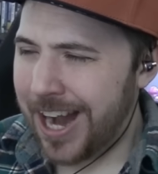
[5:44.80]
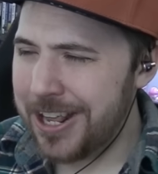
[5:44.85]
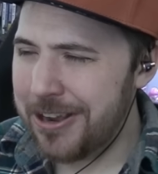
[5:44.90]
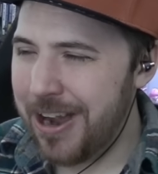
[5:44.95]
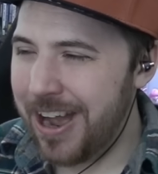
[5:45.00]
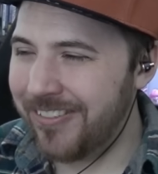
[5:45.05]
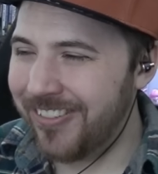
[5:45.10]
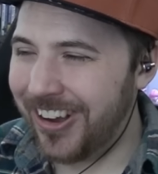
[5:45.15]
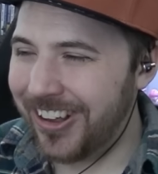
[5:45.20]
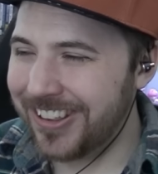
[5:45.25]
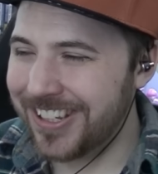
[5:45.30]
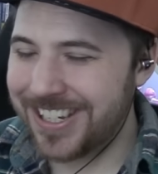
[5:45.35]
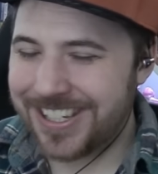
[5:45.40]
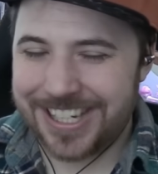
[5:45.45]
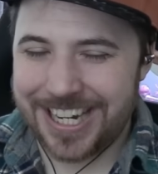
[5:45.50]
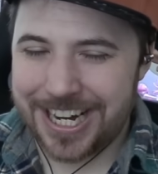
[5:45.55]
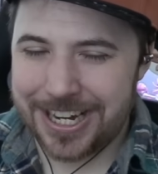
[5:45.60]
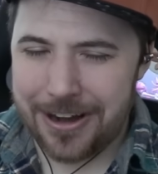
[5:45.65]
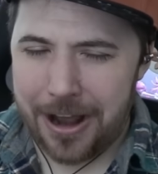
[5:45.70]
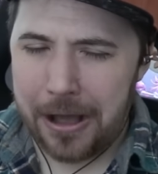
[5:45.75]
How do you have all this
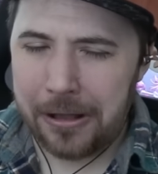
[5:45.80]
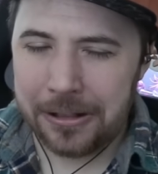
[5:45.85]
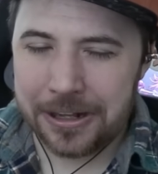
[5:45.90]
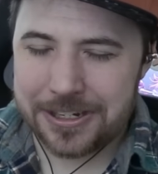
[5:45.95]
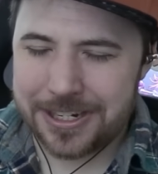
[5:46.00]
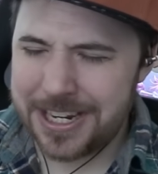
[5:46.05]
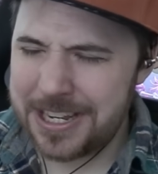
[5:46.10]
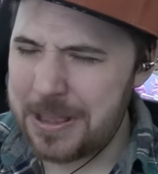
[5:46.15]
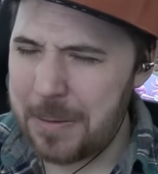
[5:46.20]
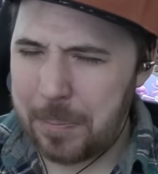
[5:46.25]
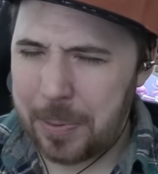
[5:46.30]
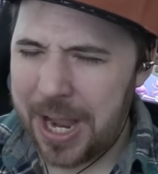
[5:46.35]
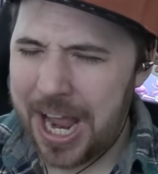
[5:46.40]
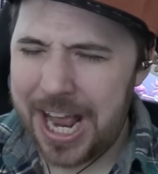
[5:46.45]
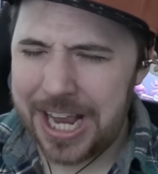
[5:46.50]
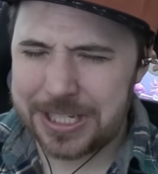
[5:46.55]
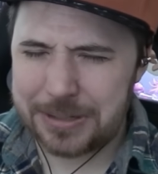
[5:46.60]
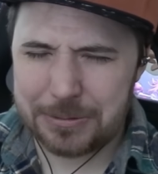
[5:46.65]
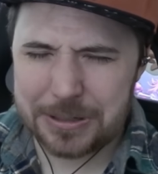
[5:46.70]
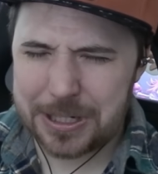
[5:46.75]
technology in the
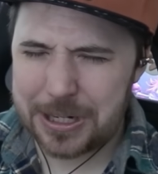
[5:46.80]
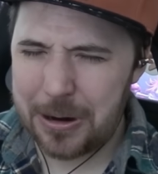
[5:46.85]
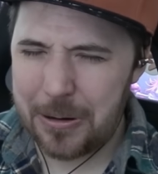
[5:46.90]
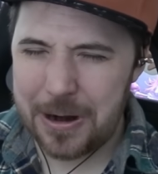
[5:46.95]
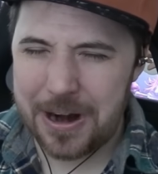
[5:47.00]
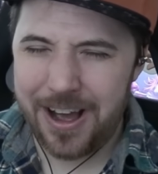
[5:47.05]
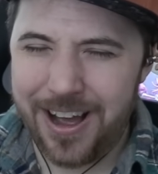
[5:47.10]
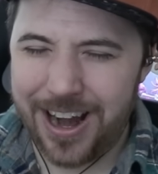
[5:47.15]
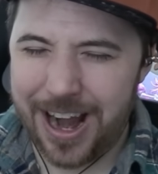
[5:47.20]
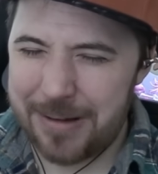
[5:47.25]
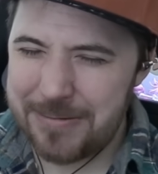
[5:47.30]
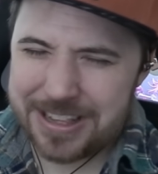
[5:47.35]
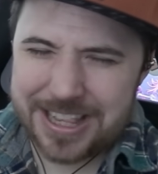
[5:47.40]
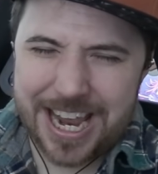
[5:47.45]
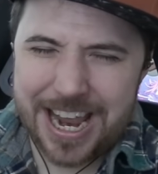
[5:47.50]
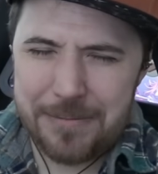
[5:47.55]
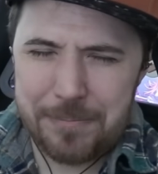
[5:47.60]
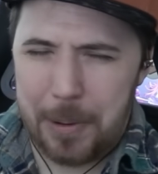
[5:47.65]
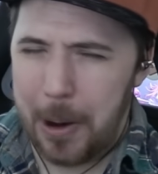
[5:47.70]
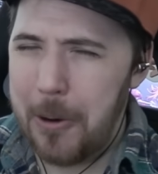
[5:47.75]
past? What's going on? I mean,
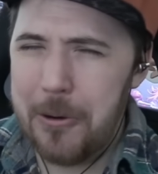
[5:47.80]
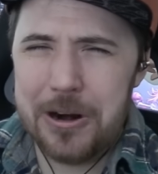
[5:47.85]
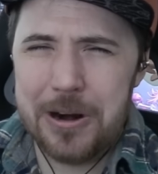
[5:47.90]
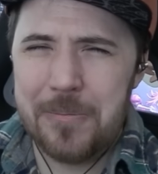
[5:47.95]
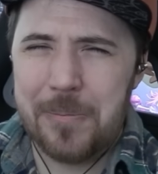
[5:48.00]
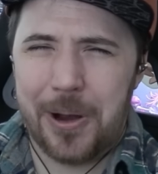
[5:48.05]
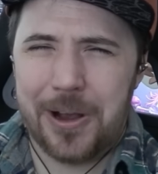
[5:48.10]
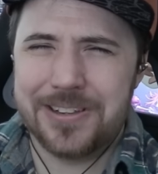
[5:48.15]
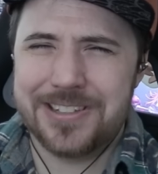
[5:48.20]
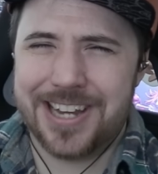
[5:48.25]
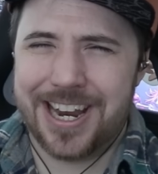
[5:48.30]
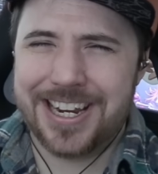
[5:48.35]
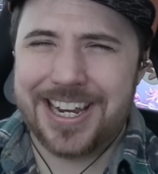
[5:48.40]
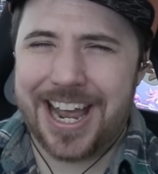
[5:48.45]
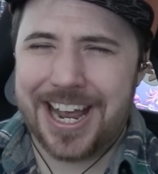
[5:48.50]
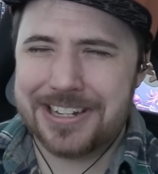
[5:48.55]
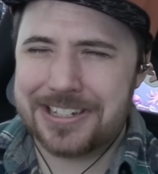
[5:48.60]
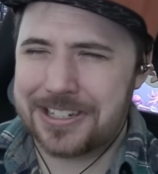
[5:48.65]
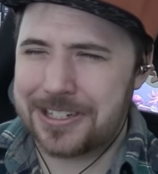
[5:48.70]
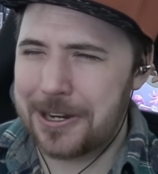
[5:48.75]
they have Pokeballs, I
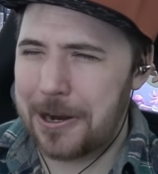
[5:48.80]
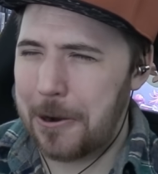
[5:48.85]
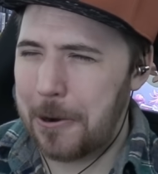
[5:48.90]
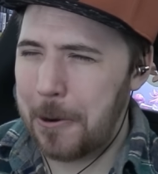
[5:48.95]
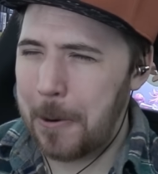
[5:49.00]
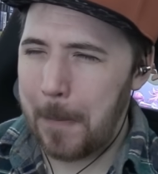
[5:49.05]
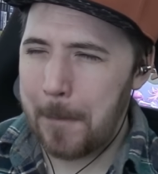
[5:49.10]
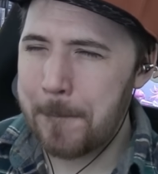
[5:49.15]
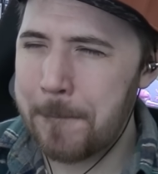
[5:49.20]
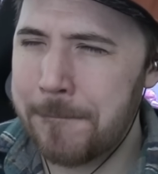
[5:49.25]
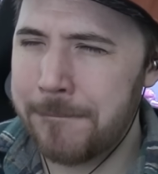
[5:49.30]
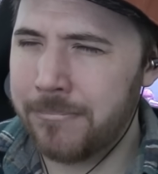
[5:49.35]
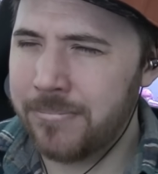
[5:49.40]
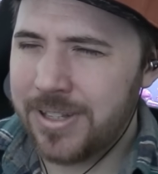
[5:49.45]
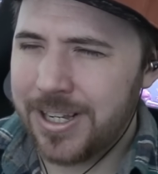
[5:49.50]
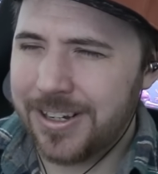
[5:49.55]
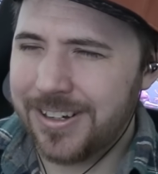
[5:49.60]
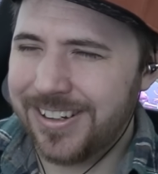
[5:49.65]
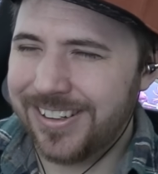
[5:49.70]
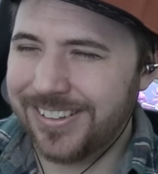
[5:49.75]
guess, so...
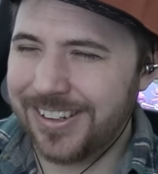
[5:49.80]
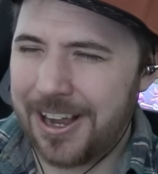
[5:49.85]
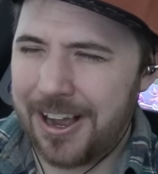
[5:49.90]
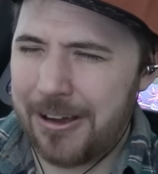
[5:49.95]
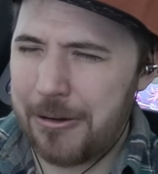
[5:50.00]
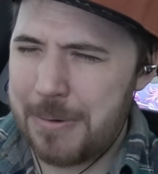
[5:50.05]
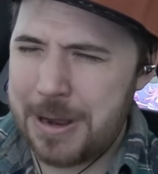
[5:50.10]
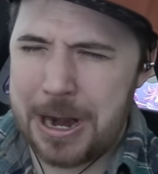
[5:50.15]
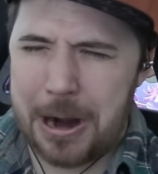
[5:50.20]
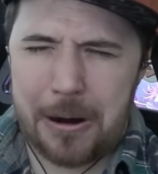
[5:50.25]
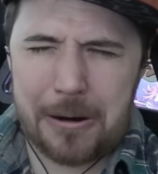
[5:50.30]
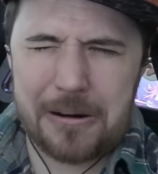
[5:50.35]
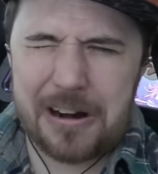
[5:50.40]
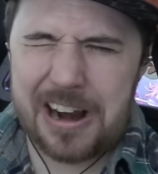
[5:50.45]
I mean, all